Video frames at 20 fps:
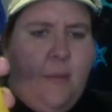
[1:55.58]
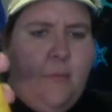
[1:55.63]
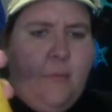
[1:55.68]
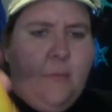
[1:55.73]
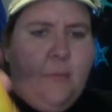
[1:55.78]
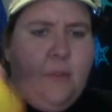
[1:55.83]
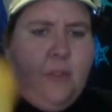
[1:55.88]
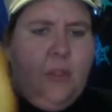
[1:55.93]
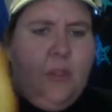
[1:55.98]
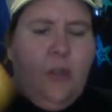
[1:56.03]

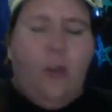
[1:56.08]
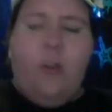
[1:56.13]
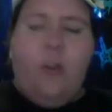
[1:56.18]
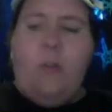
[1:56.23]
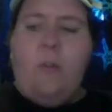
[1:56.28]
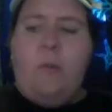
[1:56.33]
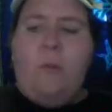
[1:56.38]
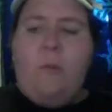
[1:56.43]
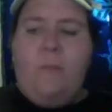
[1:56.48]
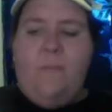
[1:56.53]

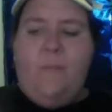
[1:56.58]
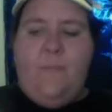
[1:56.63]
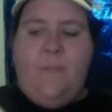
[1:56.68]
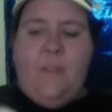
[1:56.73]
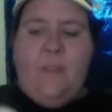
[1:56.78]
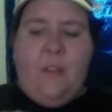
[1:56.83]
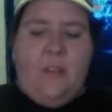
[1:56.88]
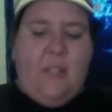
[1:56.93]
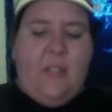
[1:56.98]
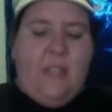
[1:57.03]
So
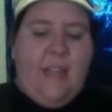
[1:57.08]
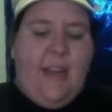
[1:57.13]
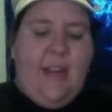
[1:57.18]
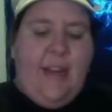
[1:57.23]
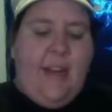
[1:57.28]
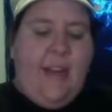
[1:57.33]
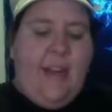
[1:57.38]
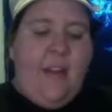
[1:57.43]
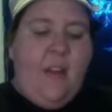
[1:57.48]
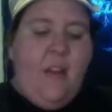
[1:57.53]
there's
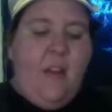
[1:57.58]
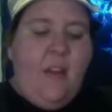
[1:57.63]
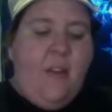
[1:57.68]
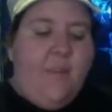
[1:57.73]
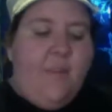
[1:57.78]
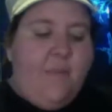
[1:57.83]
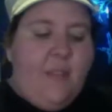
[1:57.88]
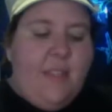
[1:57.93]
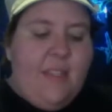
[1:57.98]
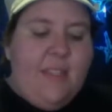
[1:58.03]
that.
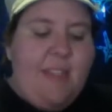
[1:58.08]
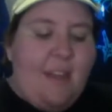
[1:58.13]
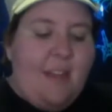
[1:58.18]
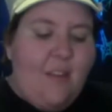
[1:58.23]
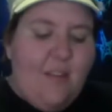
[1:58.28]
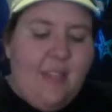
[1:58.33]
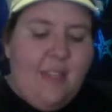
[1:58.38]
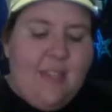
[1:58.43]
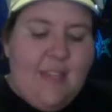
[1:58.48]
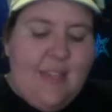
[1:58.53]
The
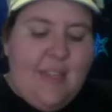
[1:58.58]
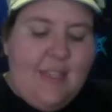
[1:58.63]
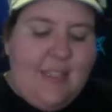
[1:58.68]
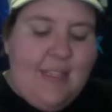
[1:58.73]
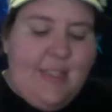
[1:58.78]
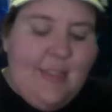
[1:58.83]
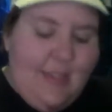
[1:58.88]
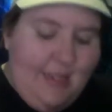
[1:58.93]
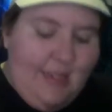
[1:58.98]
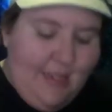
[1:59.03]
downside
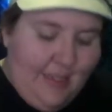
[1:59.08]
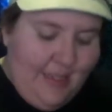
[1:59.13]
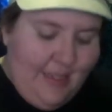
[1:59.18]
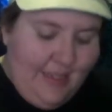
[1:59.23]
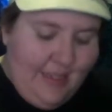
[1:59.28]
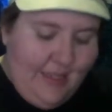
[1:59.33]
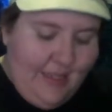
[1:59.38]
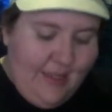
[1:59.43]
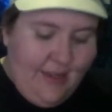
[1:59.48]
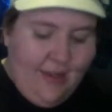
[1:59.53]
to
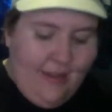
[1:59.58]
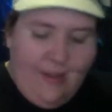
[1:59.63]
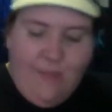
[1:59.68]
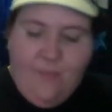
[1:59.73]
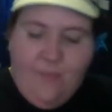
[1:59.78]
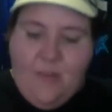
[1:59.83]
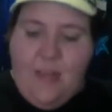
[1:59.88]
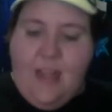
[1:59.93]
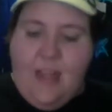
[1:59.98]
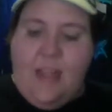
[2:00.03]
this
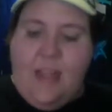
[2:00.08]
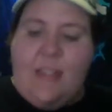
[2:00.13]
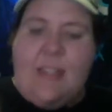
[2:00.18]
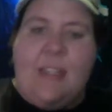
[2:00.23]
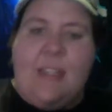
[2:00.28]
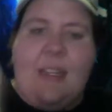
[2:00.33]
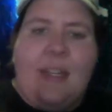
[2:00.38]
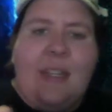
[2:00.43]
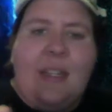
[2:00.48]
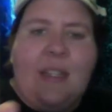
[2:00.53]
is,
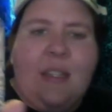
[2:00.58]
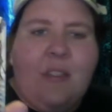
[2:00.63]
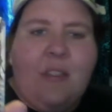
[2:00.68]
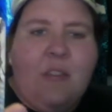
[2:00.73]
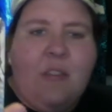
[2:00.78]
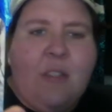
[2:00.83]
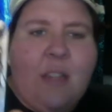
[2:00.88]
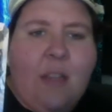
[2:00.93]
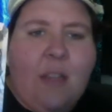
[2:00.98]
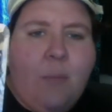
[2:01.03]
yes,
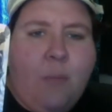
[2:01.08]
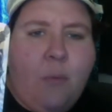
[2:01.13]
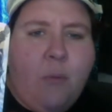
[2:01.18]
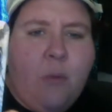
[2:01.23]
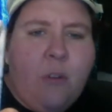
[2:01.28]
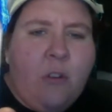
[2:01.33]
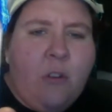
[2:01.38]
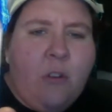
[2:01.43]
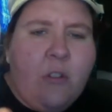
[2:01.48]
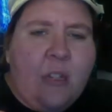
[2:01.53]
there's like
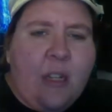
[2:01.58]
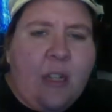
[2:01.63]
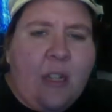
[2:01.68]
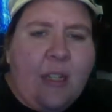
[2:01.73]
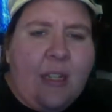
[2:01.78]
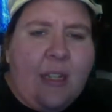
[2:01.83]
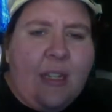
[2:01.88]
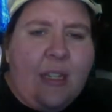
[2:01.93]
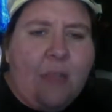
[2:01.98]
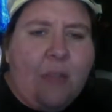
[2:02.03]
borders on
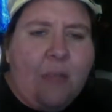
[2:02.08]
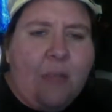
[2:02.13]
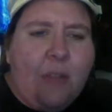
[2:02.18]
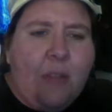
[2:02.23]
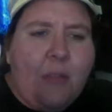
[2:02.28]
these, but the